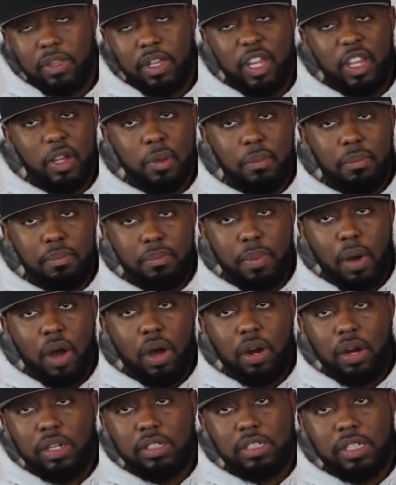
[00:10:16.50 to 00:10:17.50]
and the
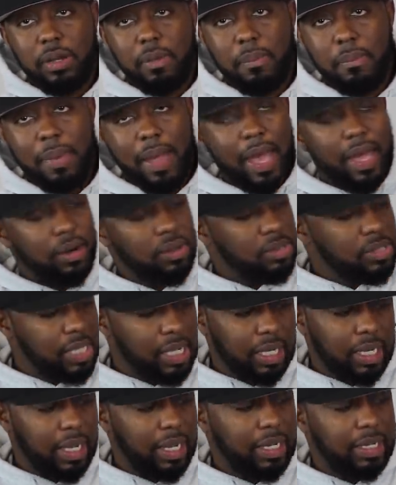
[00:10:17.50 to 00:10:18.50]
bars and the battles
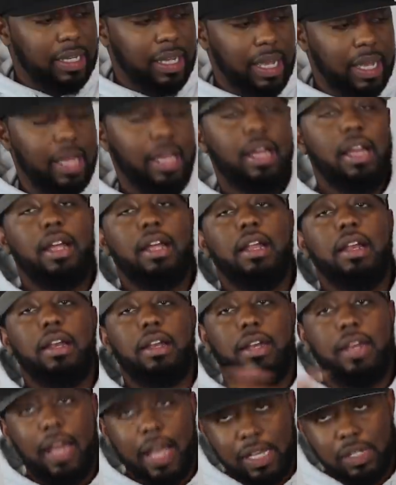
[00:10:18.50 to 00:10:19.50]
ain't like that,
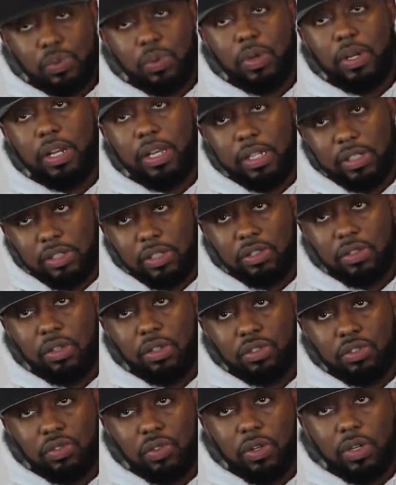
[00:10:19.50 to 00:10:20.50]
that's where niggas is
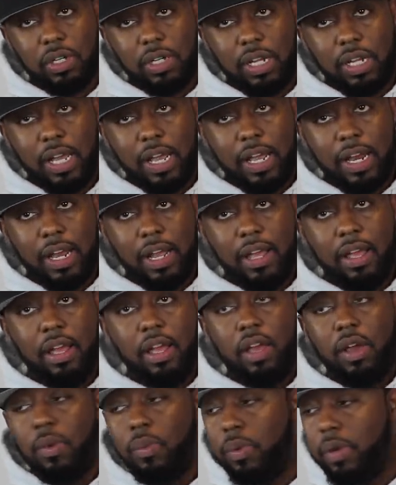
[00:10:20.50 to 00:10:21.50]
gonna draw the line at.
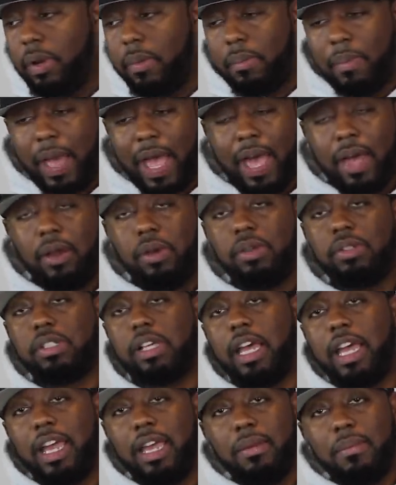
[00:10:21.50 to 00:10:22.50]
When the battles
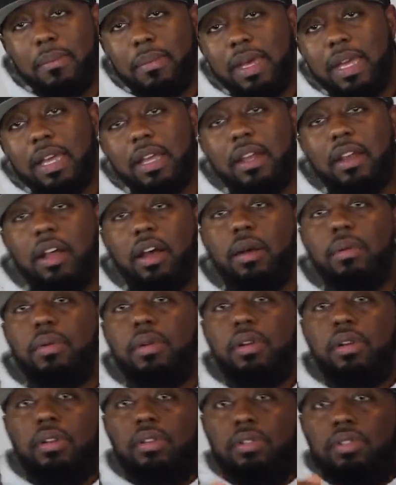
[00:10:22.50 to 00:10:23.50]
ain't meeting
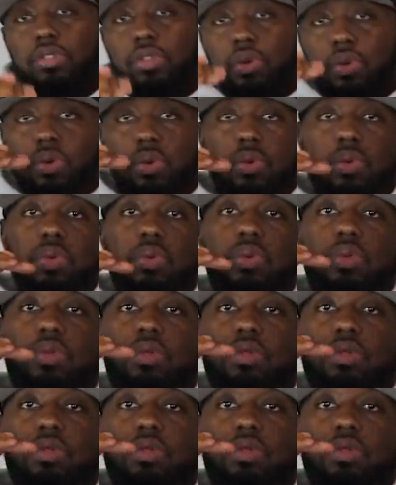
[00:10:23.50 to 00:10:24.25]
up to